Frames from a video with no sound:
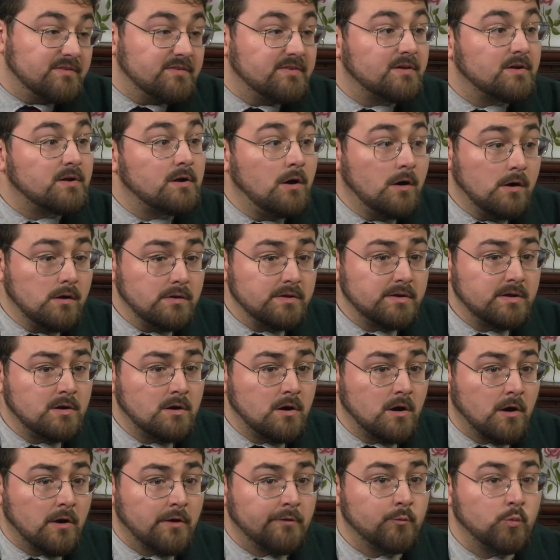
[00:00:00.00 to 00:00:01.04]
The calling
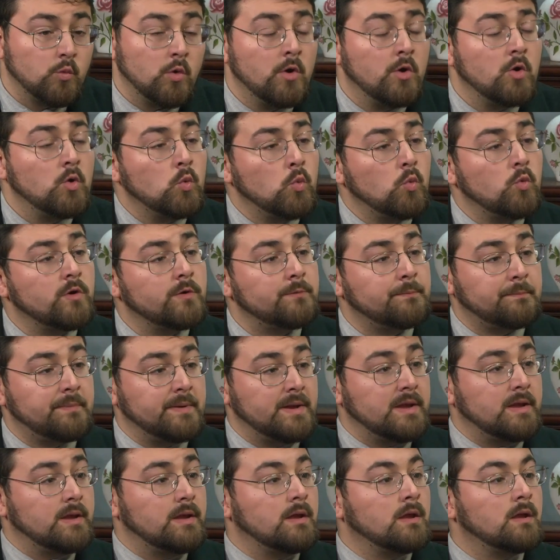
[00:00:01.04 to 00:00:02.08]
card would
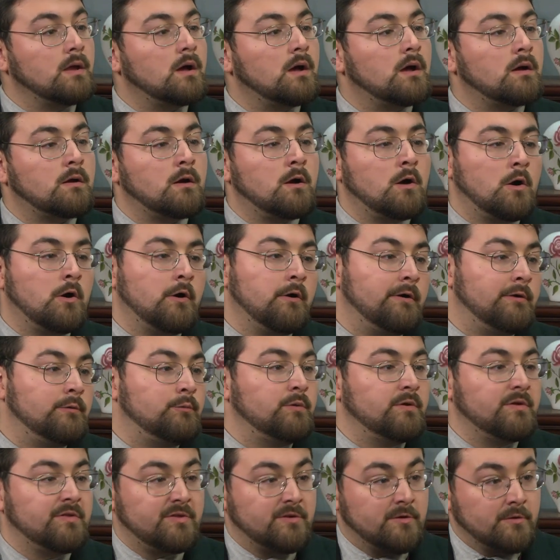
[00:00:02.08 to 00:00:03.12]
be a card
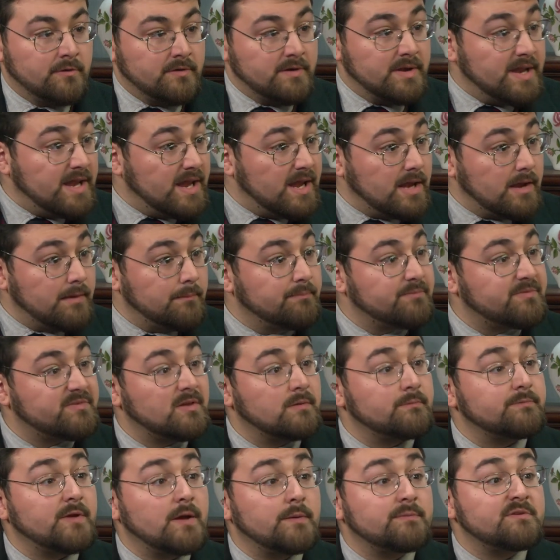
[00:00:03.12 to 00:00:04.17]
with your name,
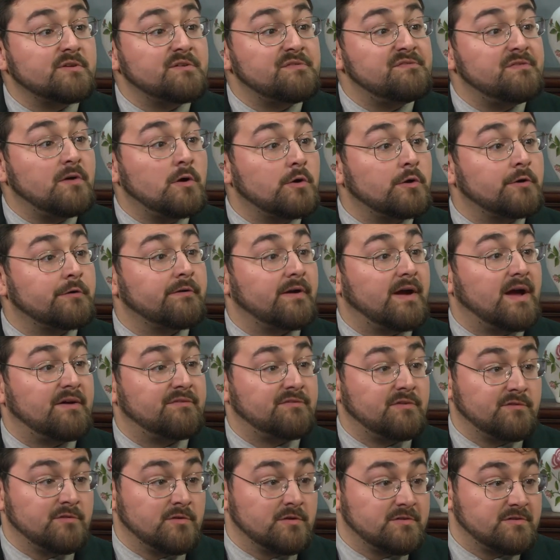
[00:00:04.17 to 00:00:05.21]
sometimes a photograph
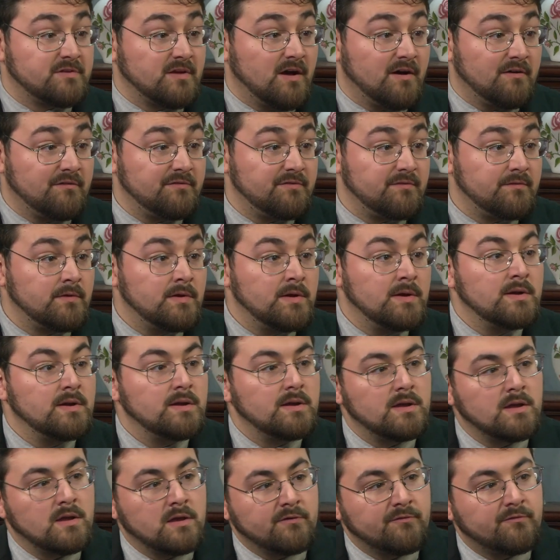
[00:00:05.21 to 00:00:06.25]
of yourself,
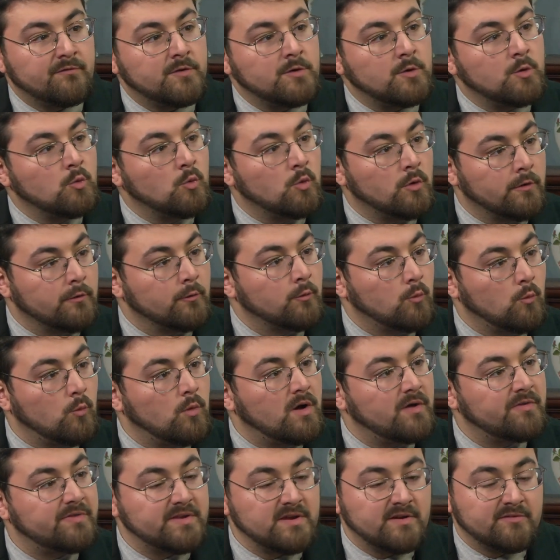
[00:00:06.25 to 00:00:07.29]
if you were
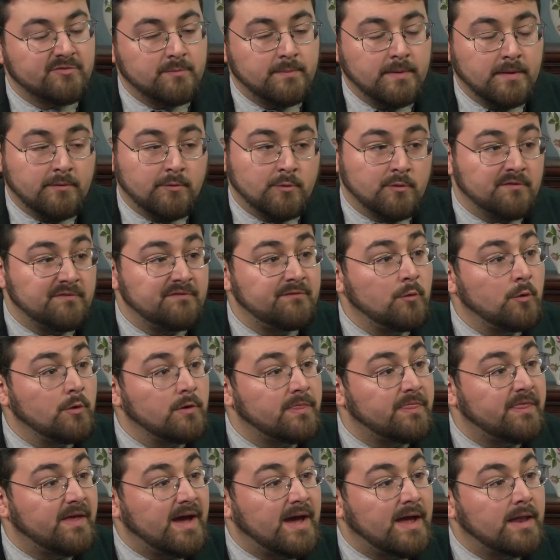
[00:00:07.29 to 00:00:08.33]
wealthy enough to be able to
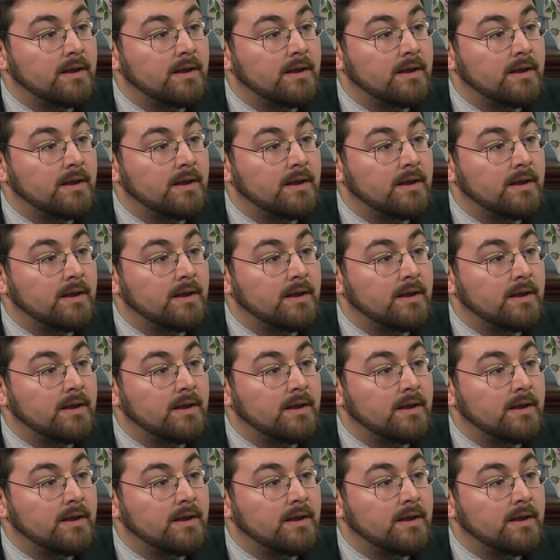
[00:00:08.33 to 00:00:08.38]
afford that.